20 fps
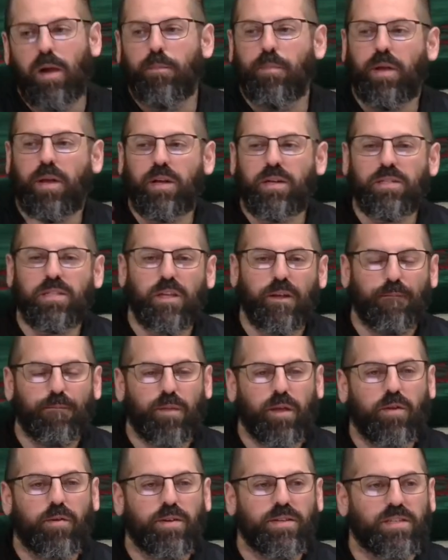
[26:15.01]
because
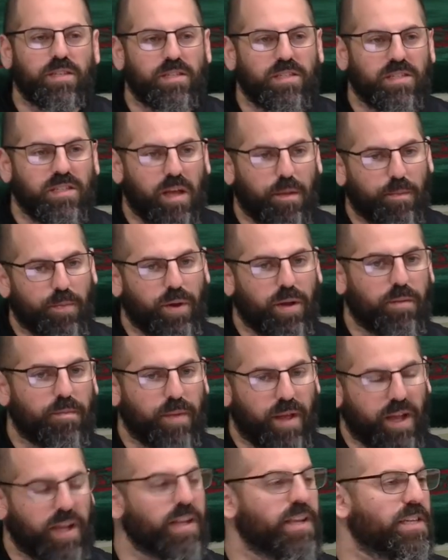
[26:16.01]
there is a separate
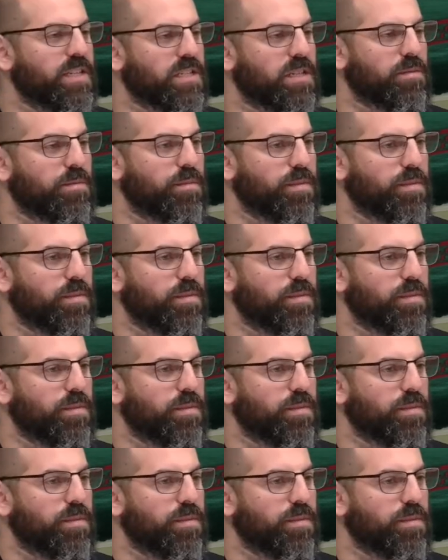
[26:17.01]
mechanism